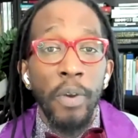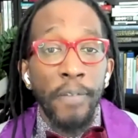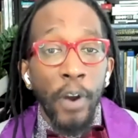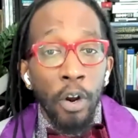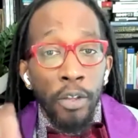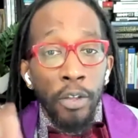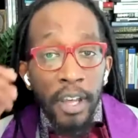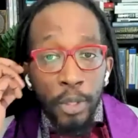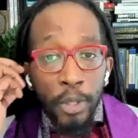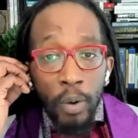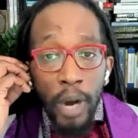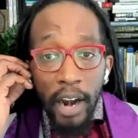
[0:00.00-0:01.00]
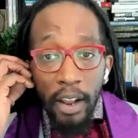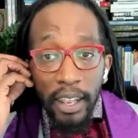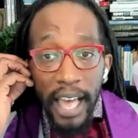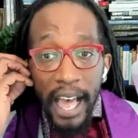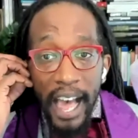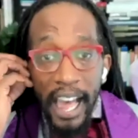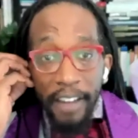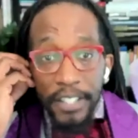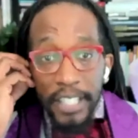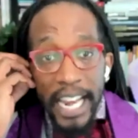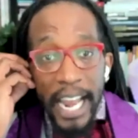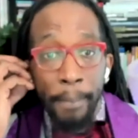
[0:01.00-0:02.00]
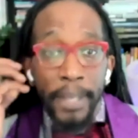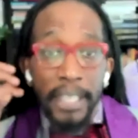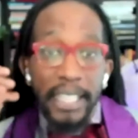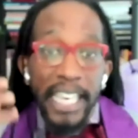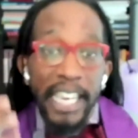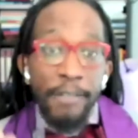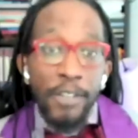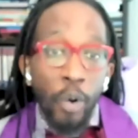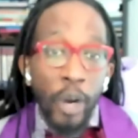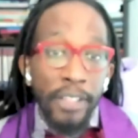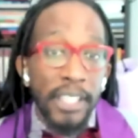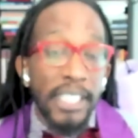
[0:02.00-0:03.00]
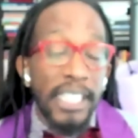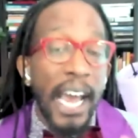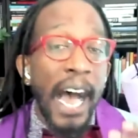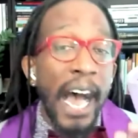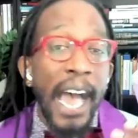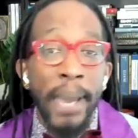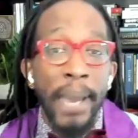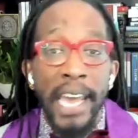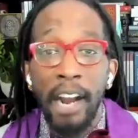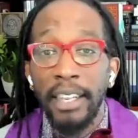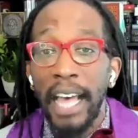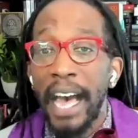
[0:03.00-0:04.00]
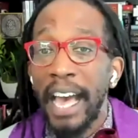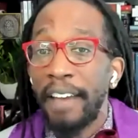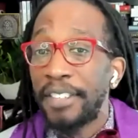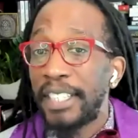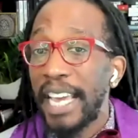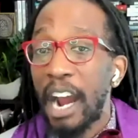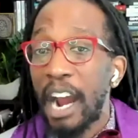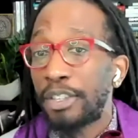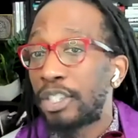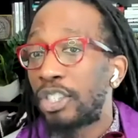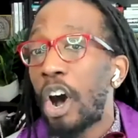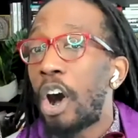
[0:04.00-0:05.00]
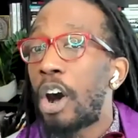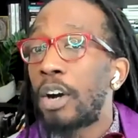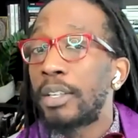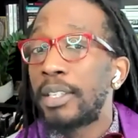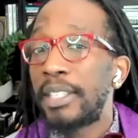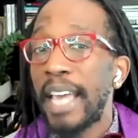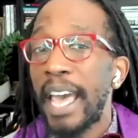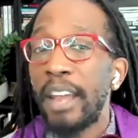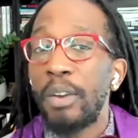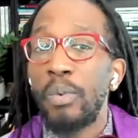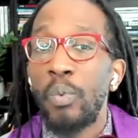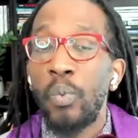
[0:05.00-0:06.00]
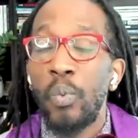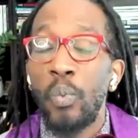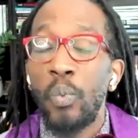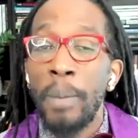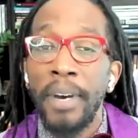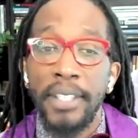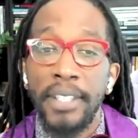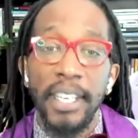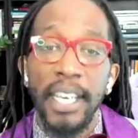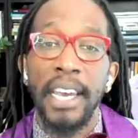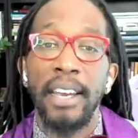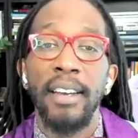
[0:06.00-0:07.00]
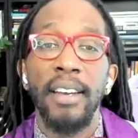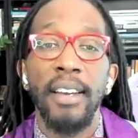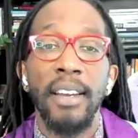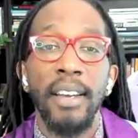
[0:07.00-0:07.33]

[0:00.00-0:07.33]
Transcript: We've heard them throughout our lives, and I believe during this time in our lives, they are songs that we must sing.